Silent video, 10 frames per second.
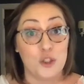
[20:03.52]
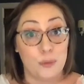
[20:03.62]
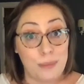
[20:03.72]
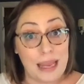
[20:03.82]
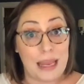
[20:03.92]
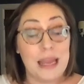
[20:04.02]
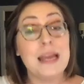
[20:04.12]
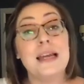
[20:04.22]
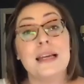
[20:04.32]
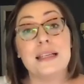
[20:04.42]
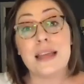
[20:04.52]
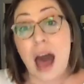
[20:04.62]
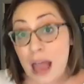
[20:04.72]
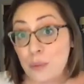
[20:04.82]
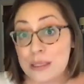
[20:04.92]
to me because
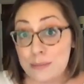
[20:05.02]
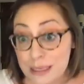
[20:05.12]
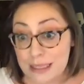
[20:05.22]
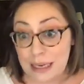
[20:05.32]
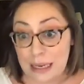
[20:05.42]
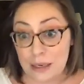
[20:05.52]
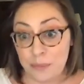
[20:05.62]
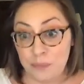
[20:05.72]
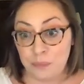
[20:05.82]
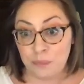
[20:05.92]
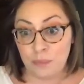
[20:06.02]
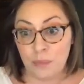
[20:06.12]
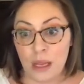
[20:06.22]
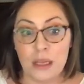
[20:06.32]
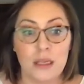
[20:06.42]
I was missing it.
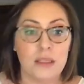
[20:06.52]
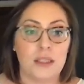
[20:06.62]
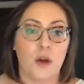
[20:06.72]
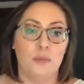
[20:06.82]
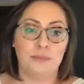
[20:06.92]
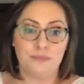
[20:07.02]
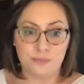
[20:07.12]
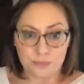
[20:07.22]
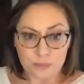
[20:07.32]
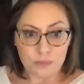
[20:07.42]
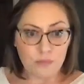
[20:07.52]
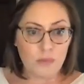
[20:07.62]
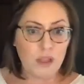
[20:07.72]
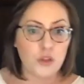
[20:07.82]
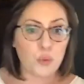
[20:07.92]
So
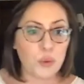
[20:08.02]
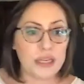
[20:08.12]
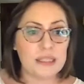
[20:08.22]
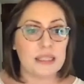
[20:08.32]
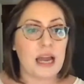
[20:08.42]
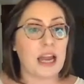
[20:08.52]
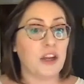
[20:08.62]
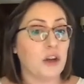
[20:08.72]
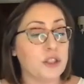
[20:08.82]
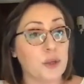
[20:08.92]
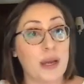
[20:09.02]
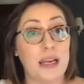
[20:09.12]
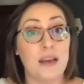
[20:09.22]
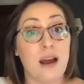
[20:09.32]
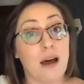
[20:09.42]
the reason I could also
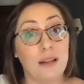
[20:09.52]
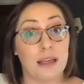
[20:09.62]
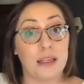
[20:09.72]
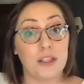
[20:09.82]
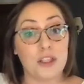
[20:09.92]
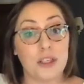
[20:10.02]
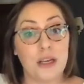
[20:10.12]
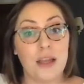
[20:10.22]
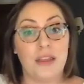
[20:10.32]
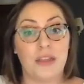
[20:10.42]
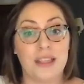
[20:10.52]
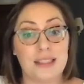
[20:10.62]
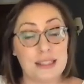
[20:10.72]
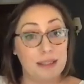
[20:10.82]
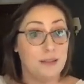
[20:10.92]
acknowledge that
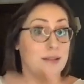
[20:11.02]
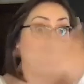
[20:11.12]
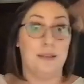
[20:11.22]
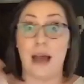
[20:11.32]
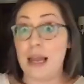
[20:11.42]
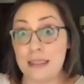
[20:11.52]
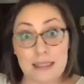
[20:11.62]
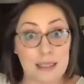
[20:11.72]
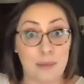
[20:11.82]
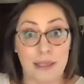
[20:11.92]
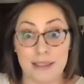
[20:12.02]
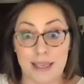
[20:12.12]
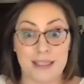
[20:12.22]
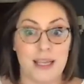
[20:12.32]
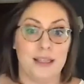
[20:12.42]
these 9 siblings I
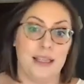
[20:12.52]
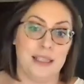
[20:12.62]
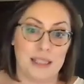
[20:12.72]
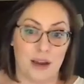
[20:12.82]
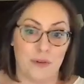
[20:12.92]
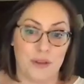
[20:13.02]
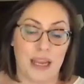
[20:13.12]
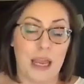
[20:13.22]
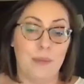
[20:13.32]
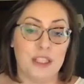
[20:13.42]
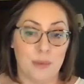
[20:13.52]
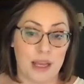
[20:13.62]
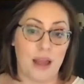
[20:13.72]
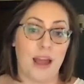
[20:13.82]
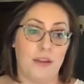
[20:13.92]
suddenly discovered that came into my
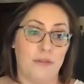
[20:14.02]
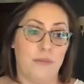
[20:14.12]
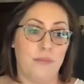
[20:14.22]
life